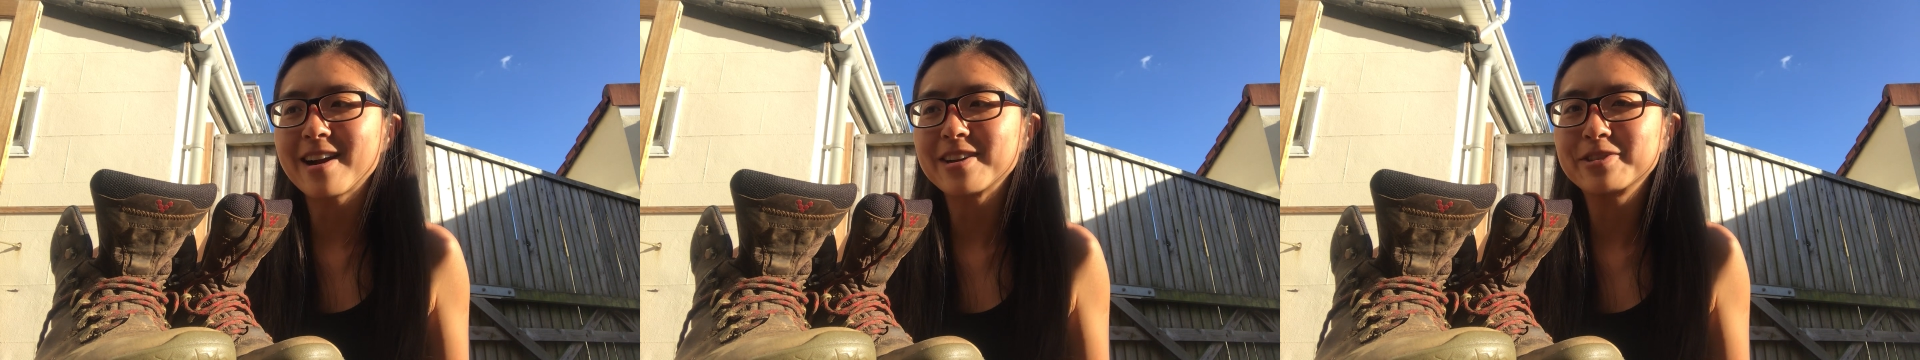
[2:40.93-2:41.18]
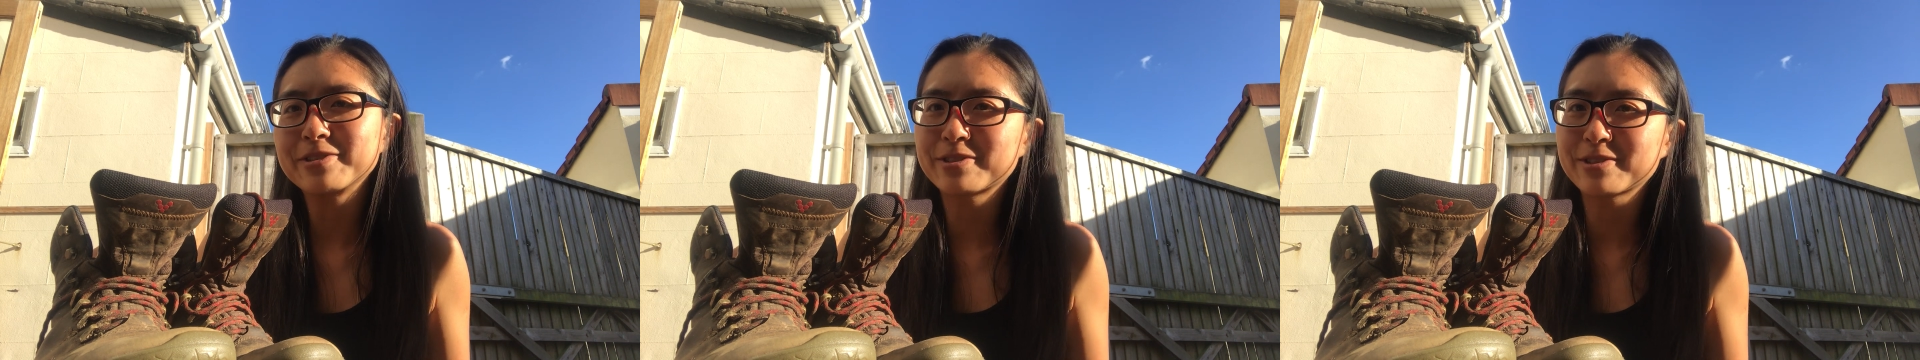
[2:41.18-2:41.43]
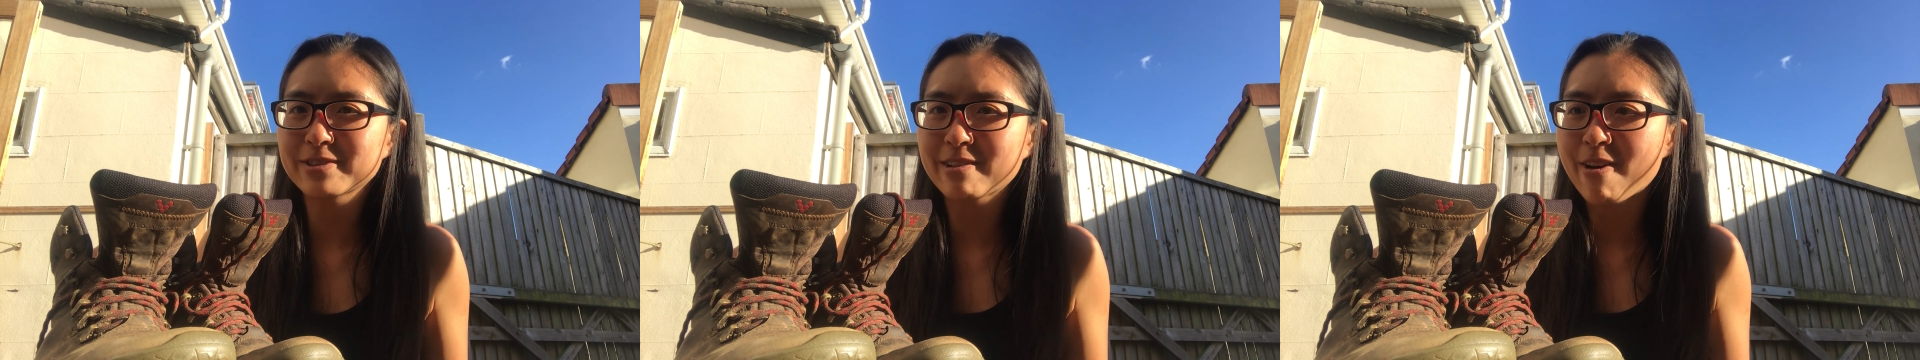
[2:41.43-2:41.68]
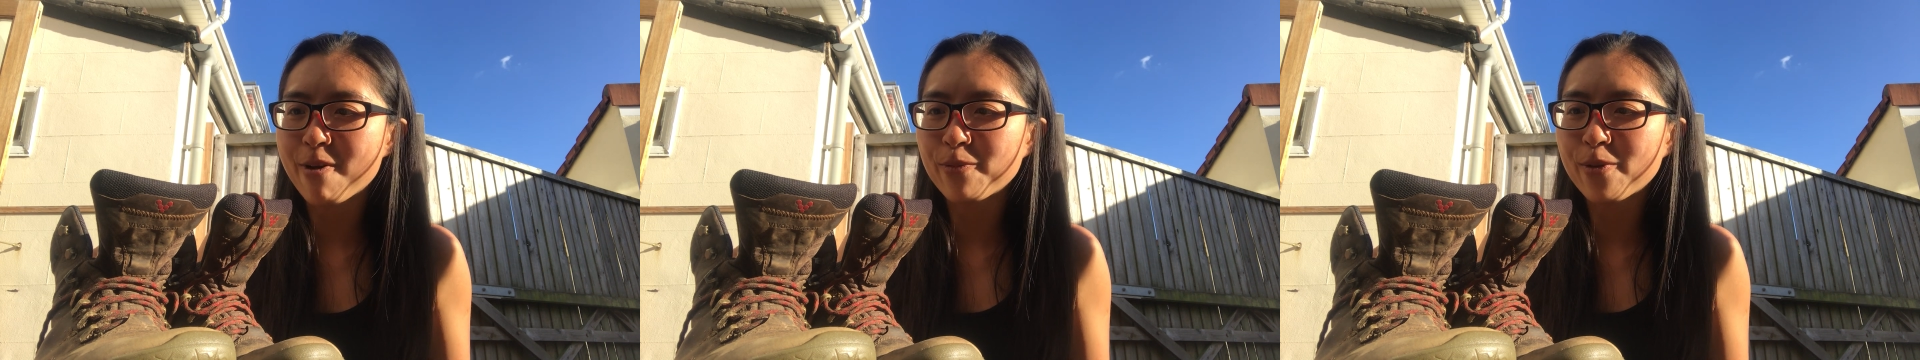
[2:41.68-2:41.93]
I just
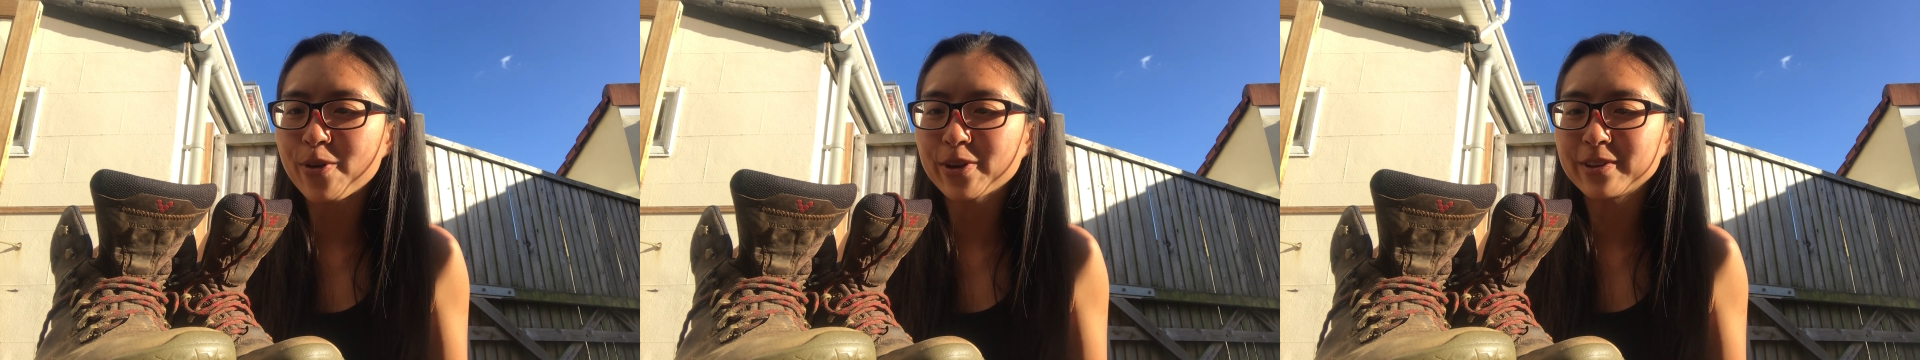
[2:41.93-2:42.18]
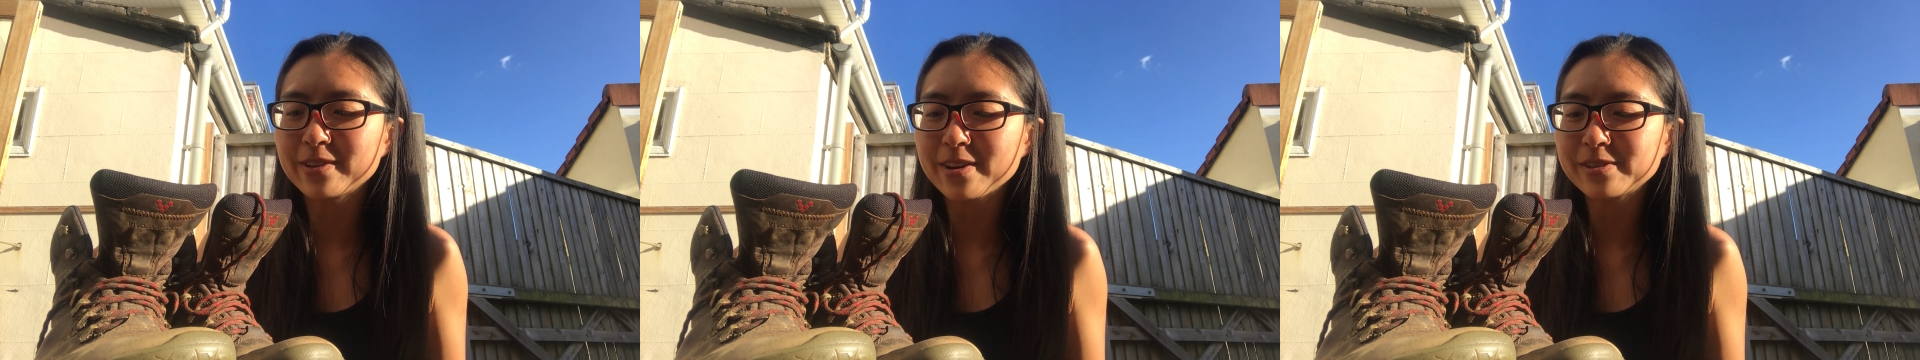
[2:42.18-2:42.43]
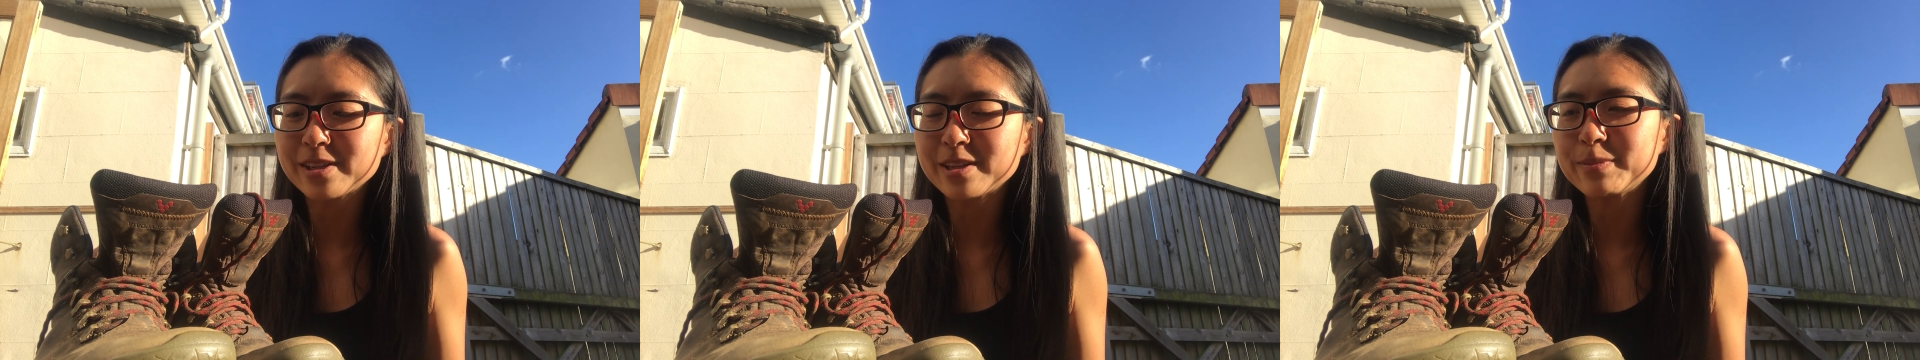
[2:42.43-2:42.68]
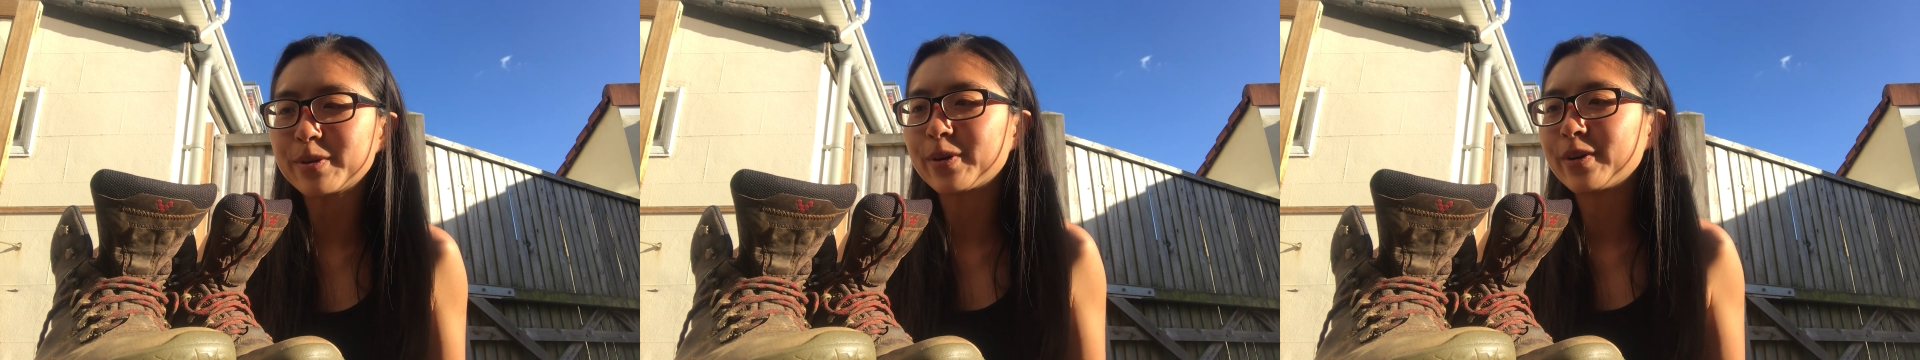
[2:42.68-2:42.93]
can't walk in those
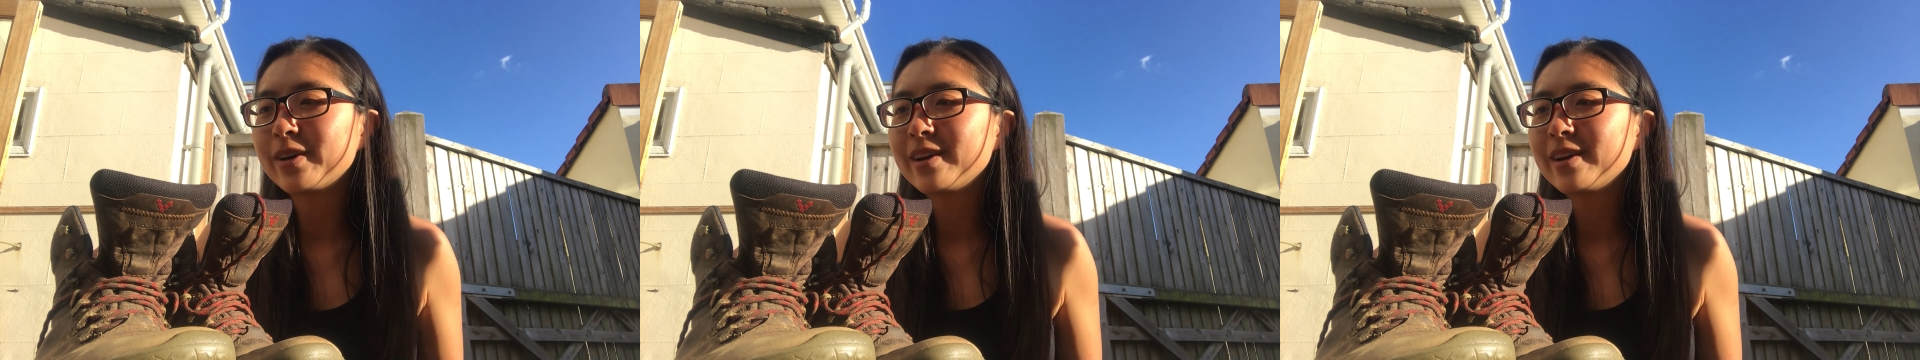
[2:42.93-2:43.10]
anymore.